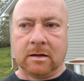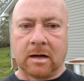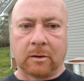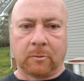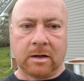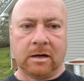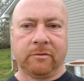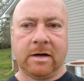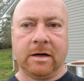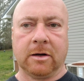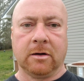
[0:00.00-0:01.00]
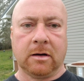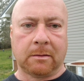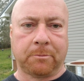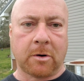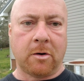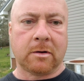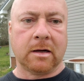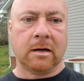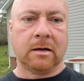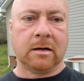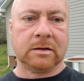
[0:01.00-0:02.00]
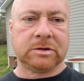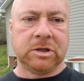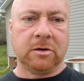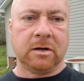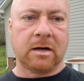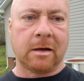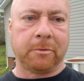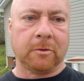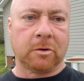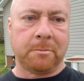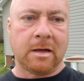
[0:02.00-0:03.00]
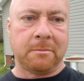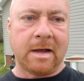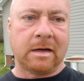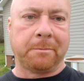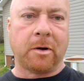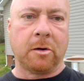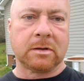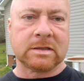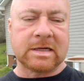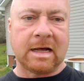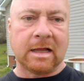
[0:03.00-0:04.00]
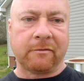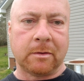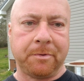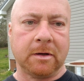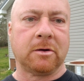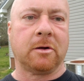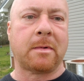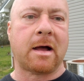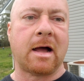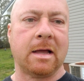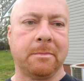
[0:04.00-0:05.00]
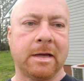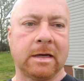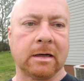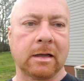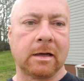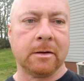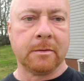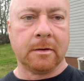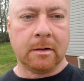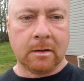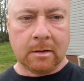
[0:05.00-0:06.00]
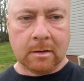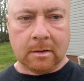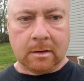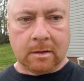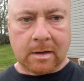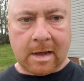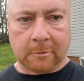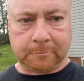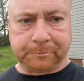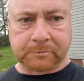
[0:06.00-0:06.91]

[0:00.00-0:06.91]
I run over here, I broke it, chewed it up a little bit, made a poultice out of it, put it on my eye immediately. Now,